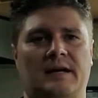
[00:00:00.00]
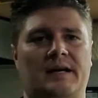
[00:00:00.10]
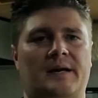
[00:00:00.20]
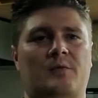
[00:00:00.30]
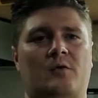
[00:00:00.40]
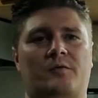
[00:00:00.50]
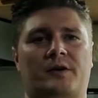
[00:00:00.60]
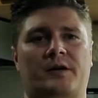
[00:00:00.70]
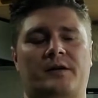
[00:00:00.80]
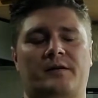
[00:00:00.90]
I'm over
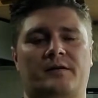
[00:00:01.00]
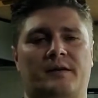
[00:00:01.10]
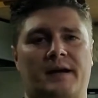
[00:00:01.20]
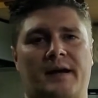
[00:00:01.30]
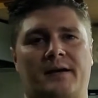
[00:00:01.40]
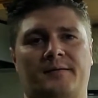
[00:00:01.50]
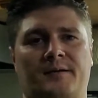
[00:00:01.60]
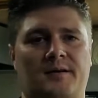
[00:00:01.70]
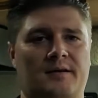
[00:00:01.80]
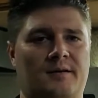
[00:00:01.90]
here at
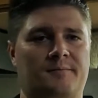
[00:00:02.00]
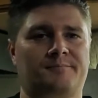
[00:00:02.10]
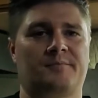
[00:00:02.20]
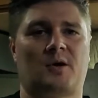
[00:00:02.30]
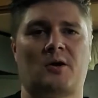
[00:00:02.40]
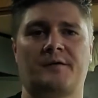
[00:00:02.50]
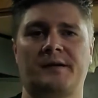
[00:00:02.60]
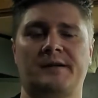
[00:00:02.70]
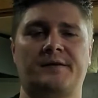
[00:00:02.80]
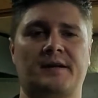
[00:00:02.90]

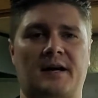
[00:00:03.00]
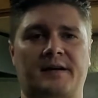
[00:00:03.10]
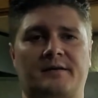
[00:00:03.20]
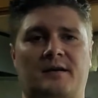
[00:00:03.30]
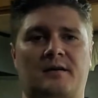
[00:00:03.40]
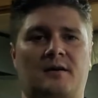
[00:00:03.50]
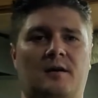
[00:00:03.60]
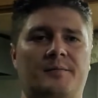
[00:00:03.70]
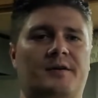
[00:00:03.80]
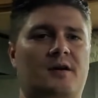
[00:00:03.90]

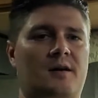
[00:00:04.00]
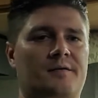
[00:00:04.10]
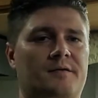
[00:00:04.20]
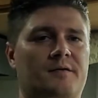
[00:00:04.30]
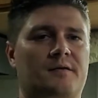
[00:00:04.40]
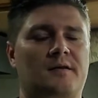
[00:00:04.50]
RVLivingGuide.com, the author,